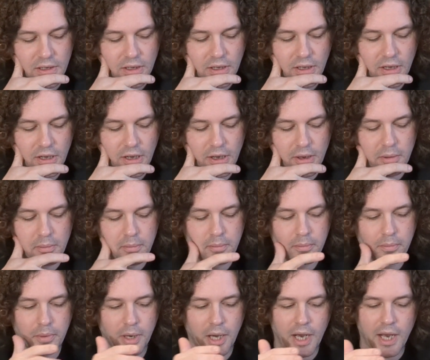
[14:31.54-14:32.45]

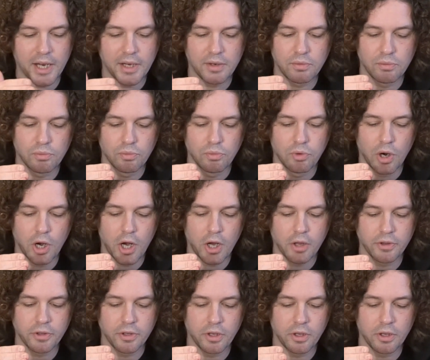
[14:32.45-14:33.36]
But I'd
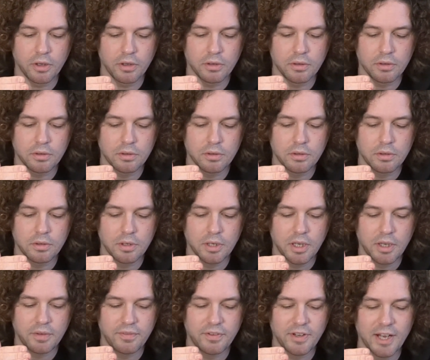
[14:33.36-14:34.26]
rather,
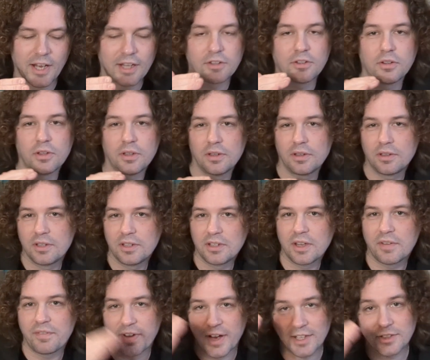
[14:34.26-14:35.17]
if I
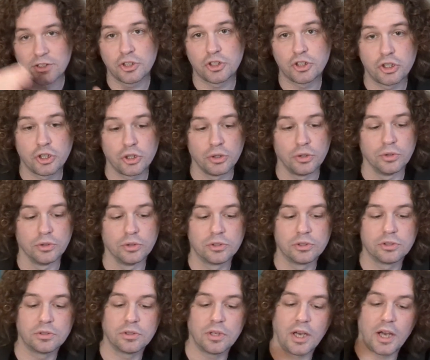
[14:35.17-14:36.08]
had to
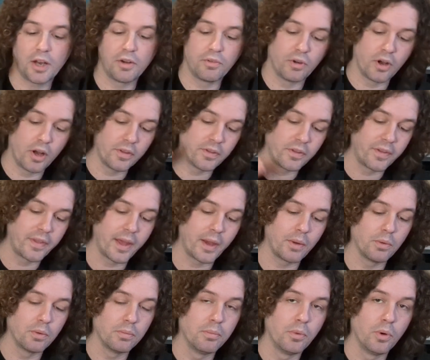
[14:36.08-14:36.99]
choose, I'd rather they
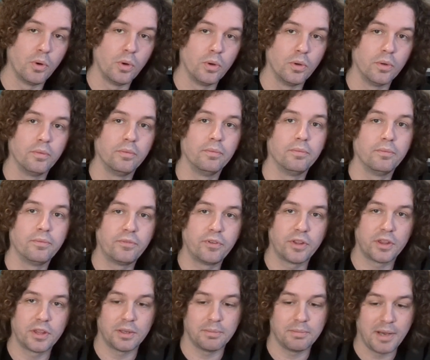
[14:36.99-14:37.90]
were more
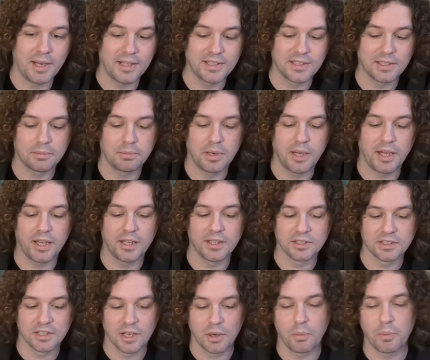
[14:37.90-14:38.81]
for thematic
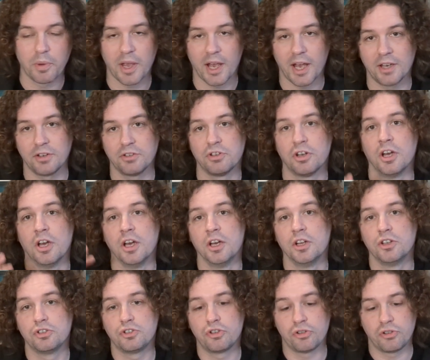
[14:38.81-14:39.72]
players and we had
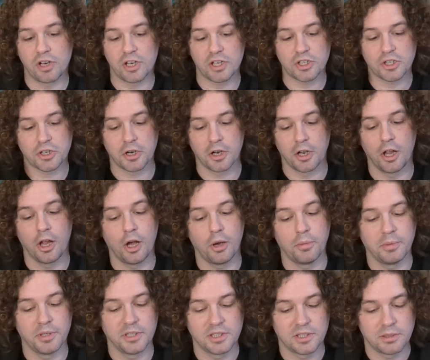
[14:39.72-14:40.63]
traditional
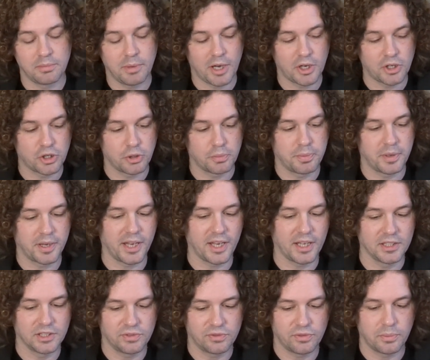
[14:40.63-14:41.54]
armies to match up
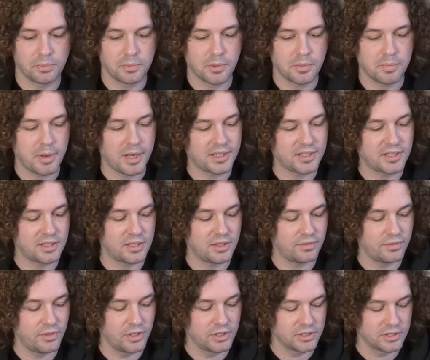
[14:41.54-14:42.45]
against for
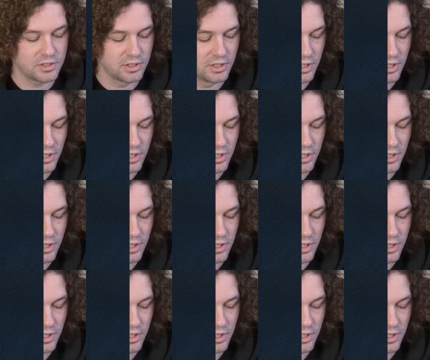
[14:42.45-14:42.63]
competitiveness.